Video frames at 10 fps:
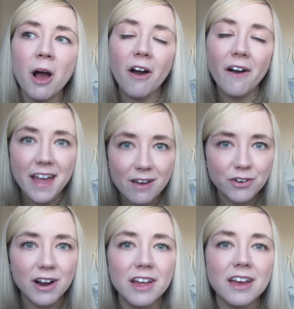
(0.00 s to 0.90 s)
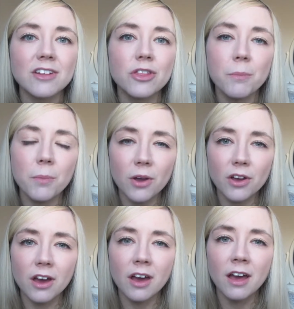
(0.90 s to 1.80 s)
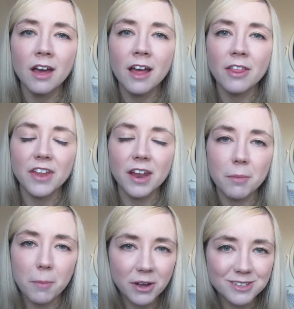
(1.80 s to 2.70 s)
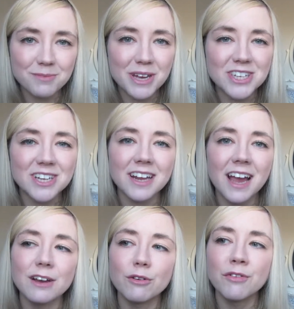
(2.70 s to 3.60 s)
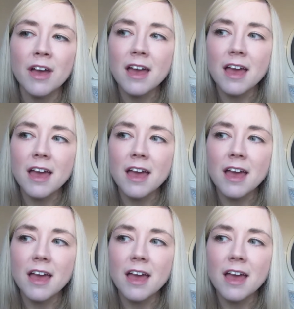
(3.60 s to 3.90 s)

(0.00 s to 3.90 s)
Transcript: However, I think the book that I'm about to mention kind of